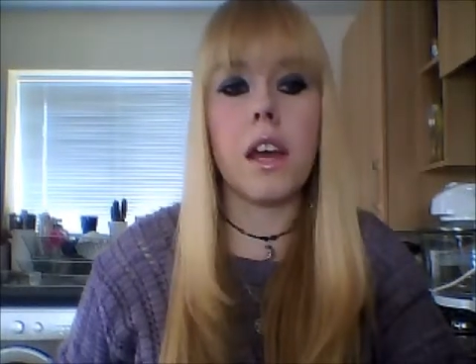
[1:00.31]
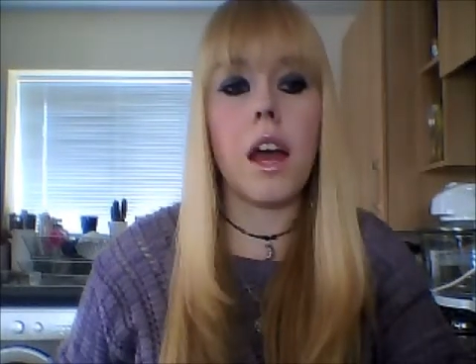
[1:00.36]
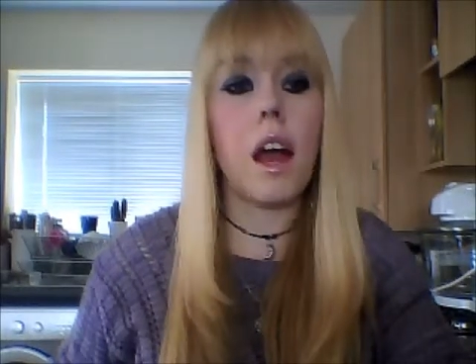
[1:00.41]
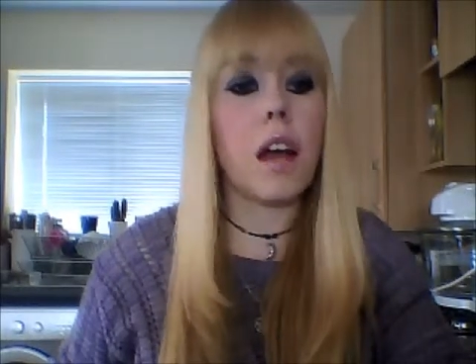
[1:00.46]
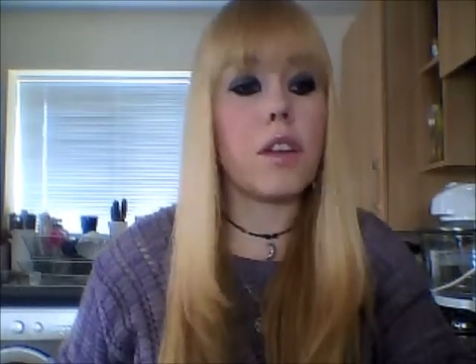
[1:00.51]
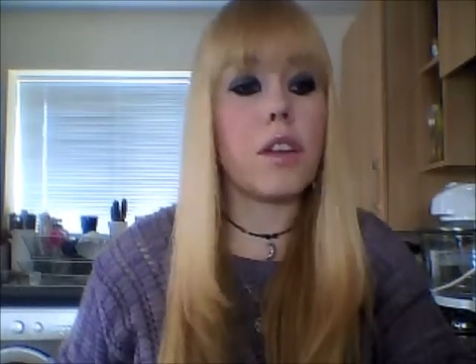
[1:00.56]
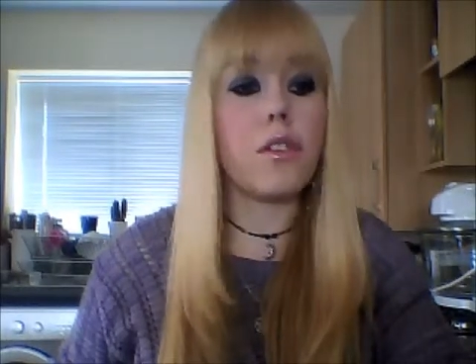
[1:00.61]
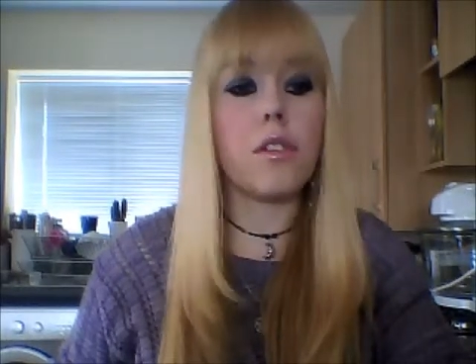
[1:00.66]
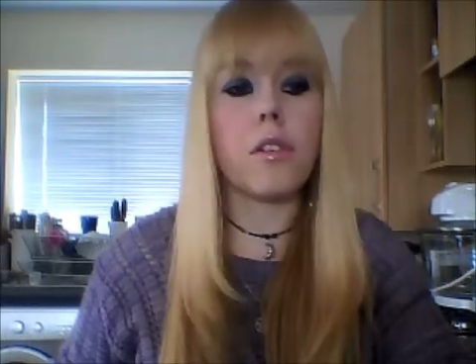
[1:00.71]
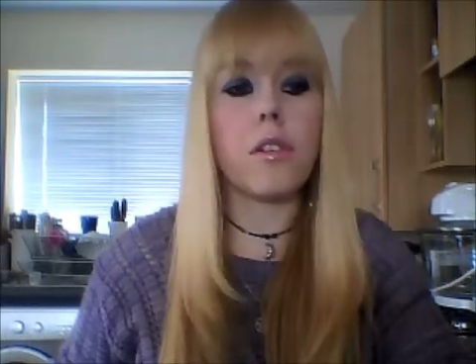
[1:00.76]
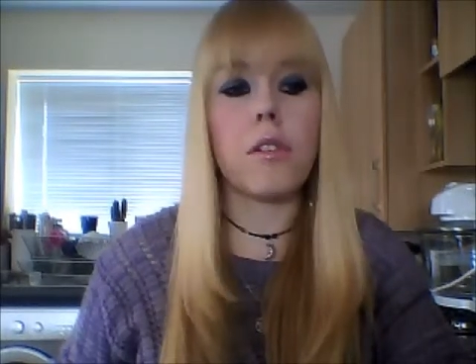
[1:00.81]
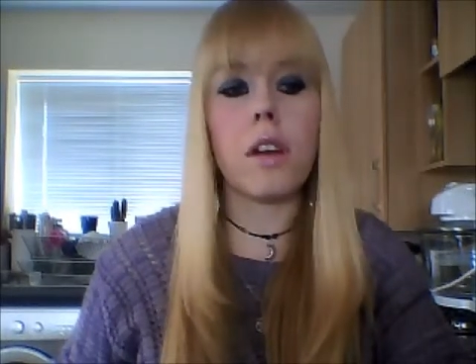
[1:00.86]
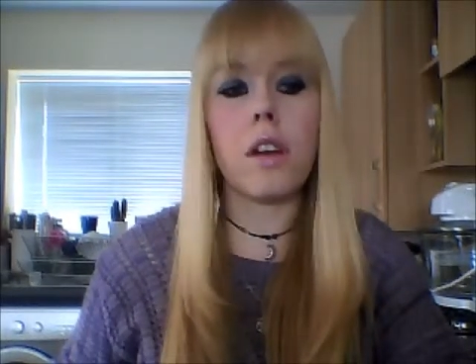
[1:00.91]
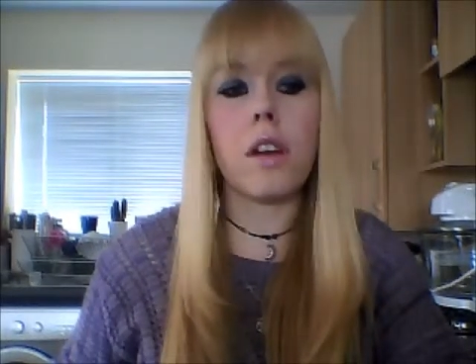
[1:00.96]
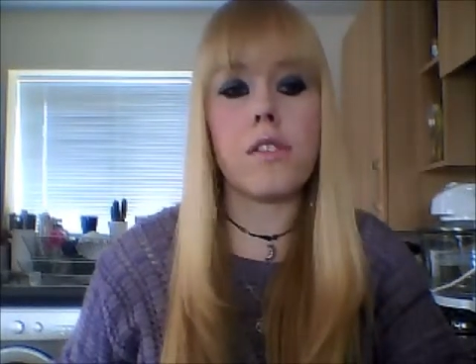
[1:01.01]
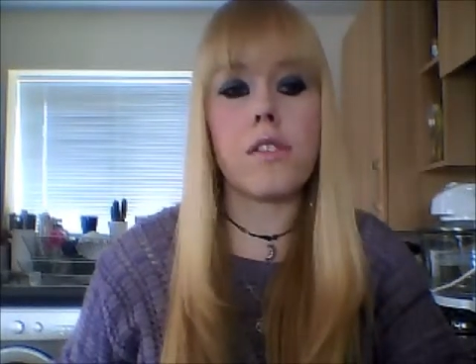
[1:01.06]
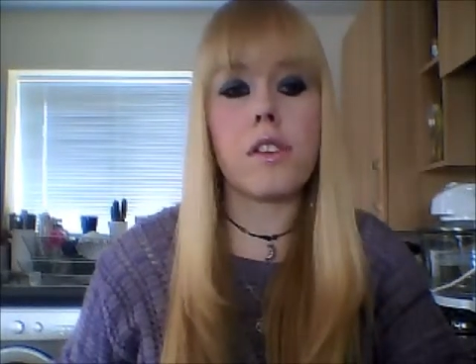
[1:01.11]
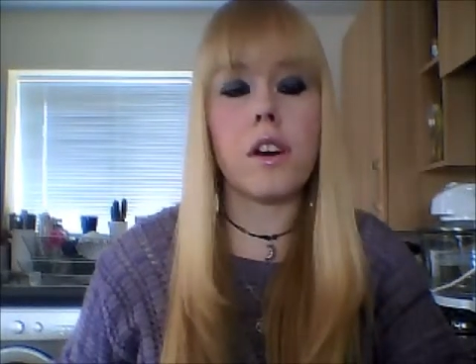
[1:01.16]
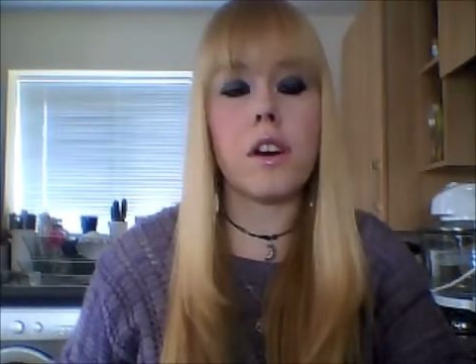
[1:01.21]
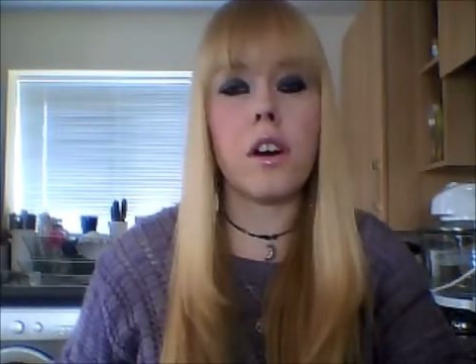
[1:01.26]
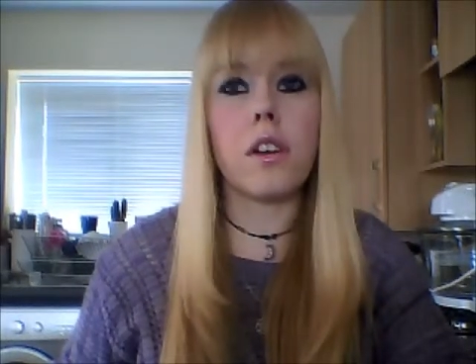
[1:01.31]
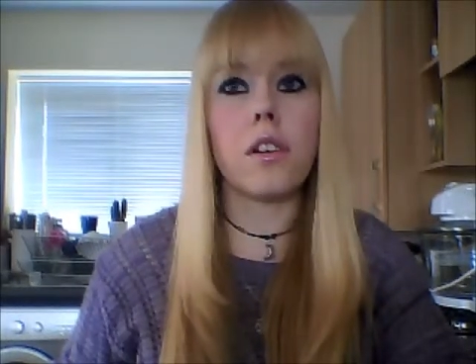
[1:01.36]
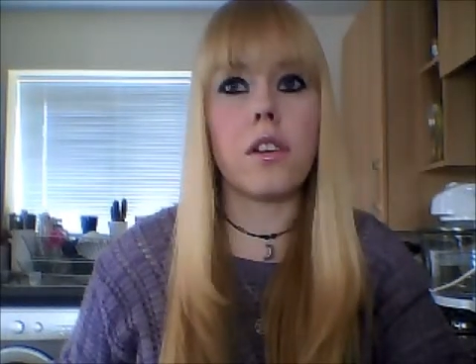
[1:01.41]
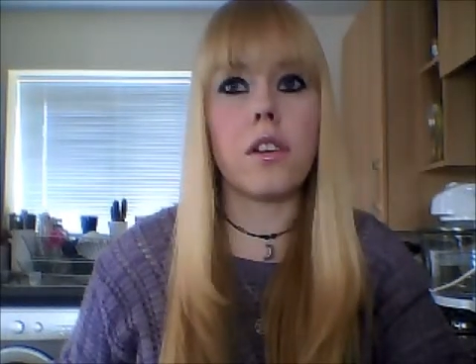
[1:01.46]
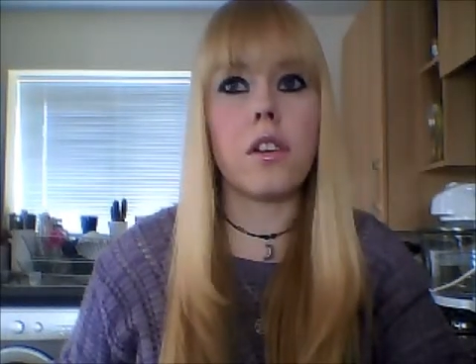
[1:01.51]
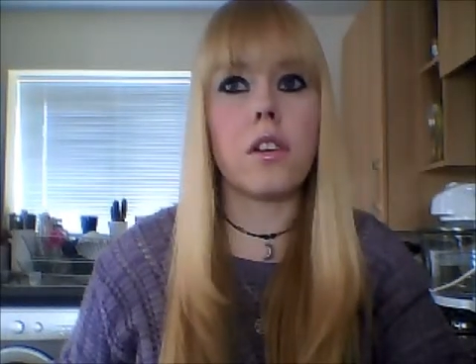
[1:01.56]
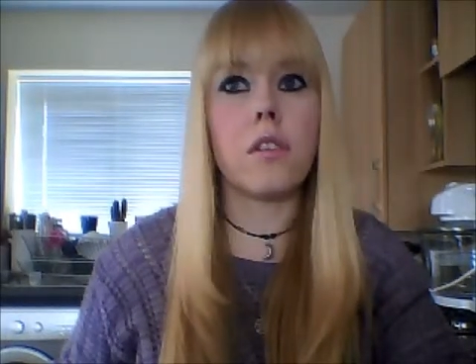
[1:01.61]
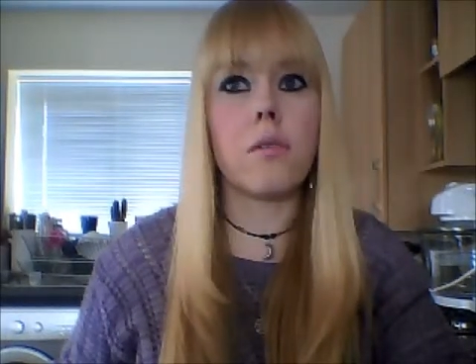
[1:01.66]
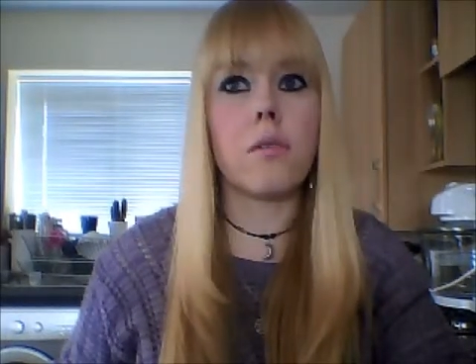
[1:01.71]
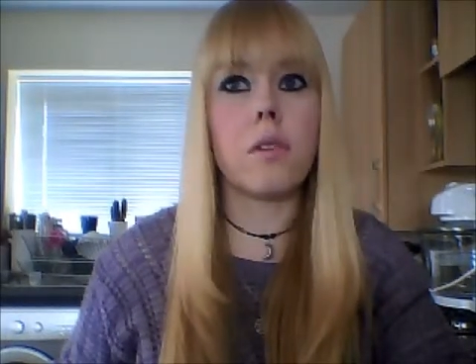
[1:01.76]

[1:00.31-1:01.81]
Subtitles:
and you don't have to honour the